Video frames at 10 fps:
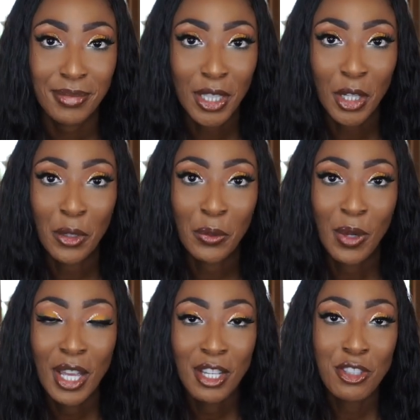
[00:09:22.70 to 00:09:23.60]
You
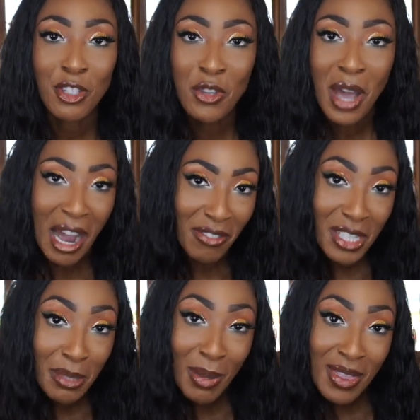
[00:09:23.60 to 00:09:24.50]
know, do you have
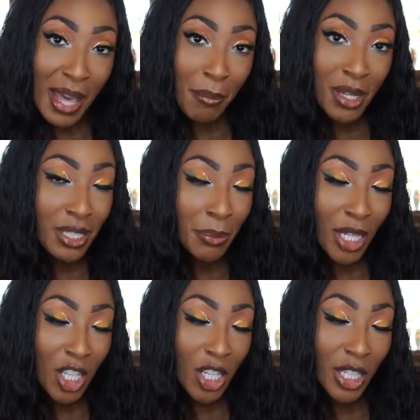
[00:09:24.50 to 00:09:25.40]
to spend that much
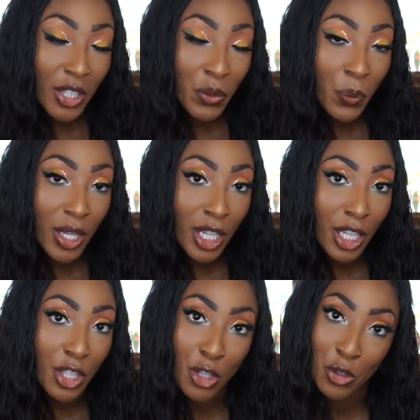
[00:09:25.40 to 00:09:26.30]
money on a good
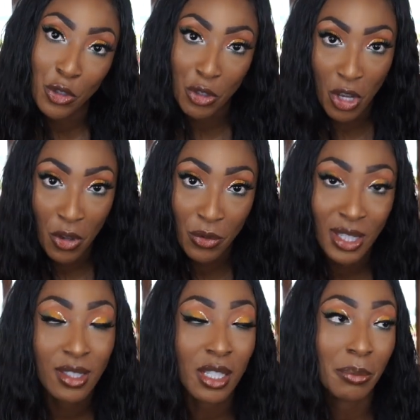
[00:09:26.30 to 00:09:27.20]
wig? No, you don't.
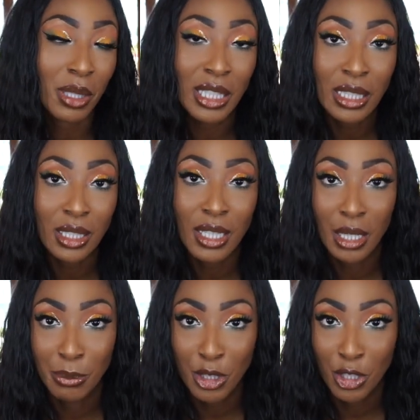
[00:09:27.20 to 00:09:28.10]
It's completely
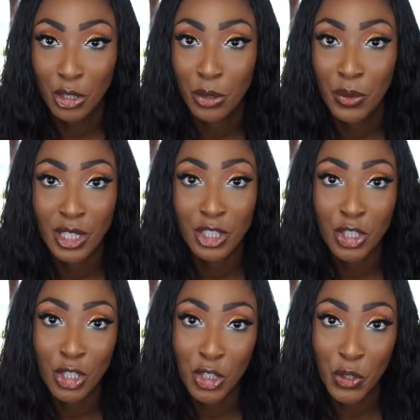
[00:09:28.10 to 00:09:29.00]
up to you, and
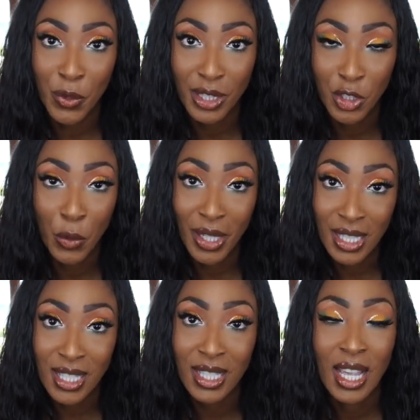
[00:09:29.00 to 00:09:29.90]
it's your
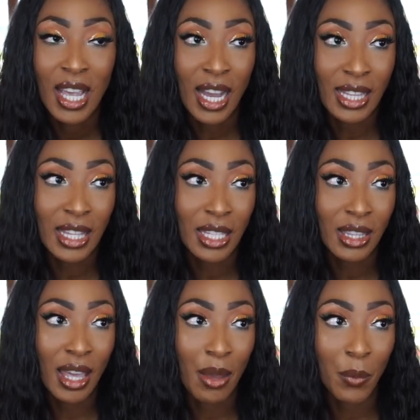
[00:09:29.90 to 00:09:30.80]
choice. I
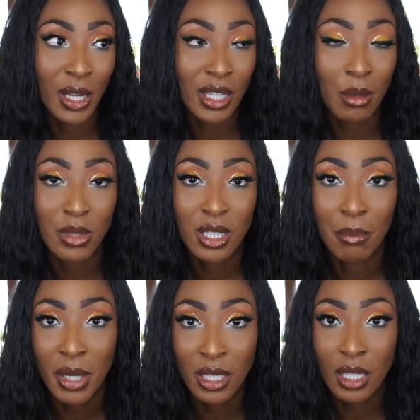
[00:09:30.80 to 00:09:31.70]
think that when it comes
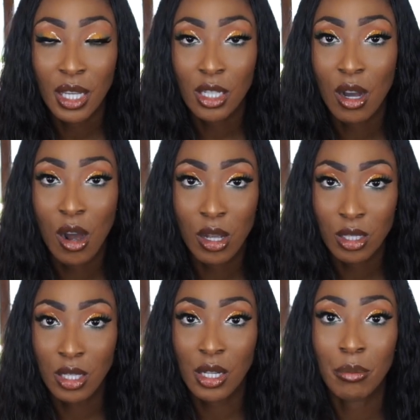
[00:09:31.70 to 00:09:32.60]
to money and
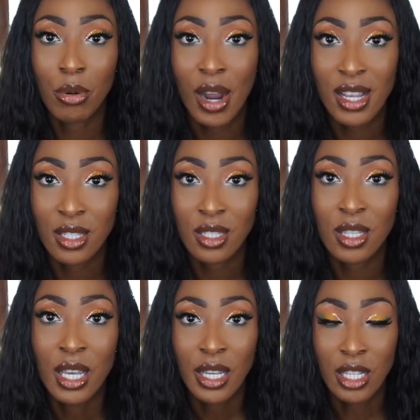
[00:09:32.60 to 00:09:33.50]
cost and price,
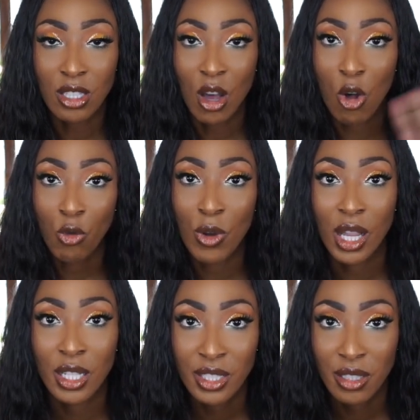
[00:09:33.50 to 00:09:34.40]
it's all
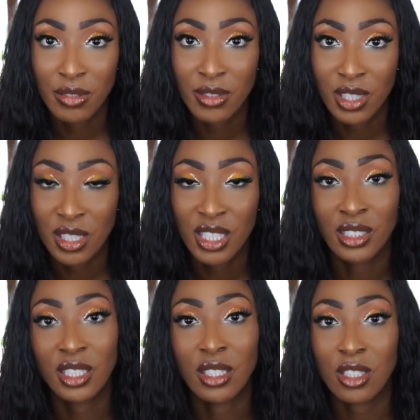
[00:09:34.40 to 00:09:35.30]
relative, just
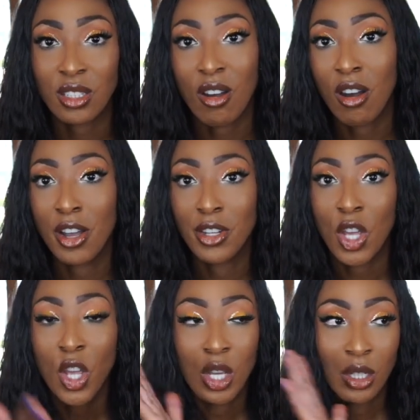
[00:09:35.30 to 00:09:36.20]
contingent on,